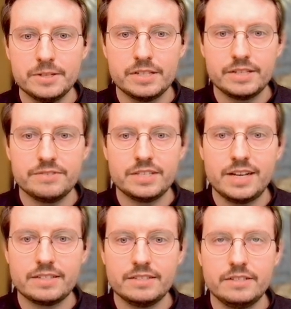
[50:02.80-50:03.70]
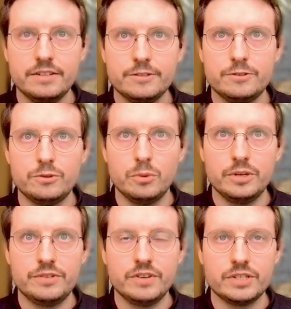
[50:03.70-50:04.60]
this gives us access to the
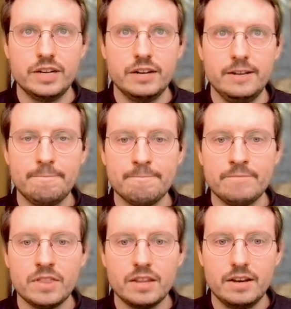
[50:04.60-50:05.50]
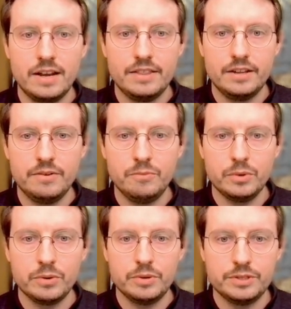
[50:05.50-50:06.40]
storage functionality. And then we're
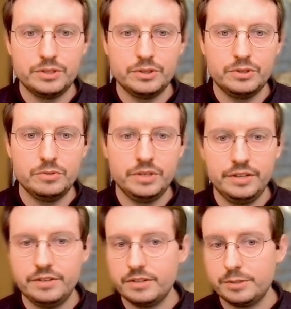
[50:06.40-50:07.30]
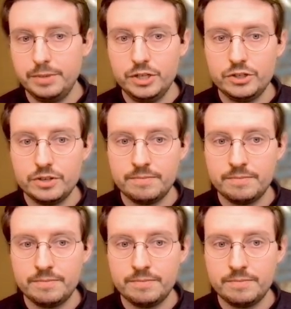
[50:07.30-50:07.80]
going to need speech.